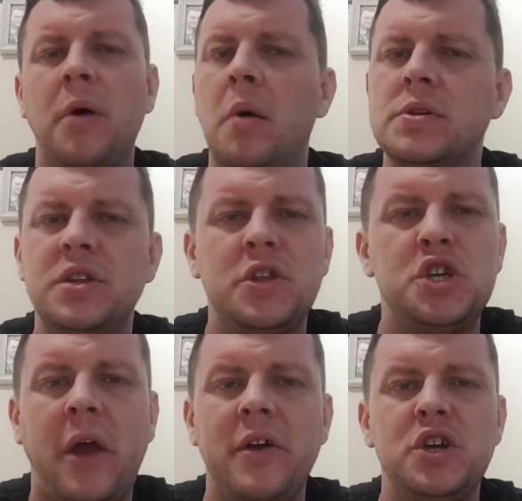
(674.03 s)
I was in the
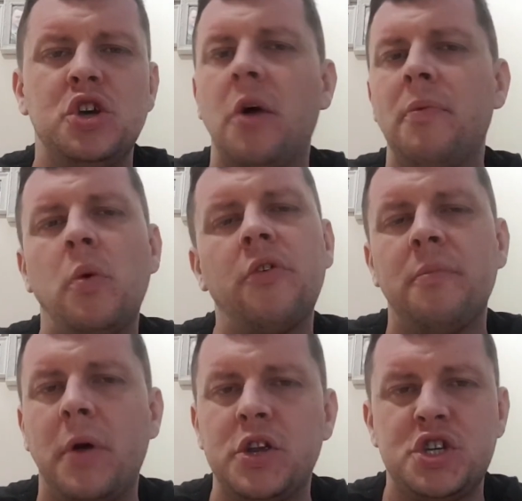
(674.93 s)
charity shop. There
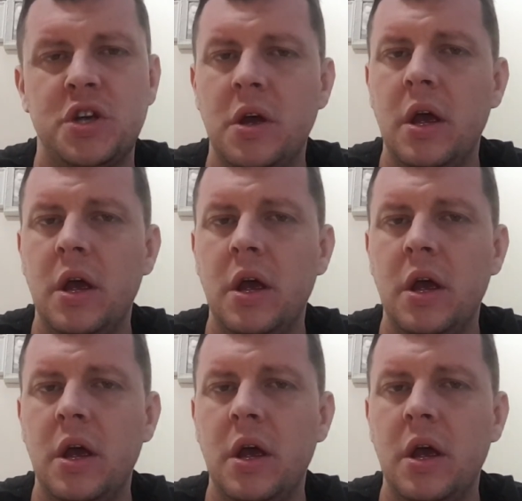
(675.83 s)
wasn't much.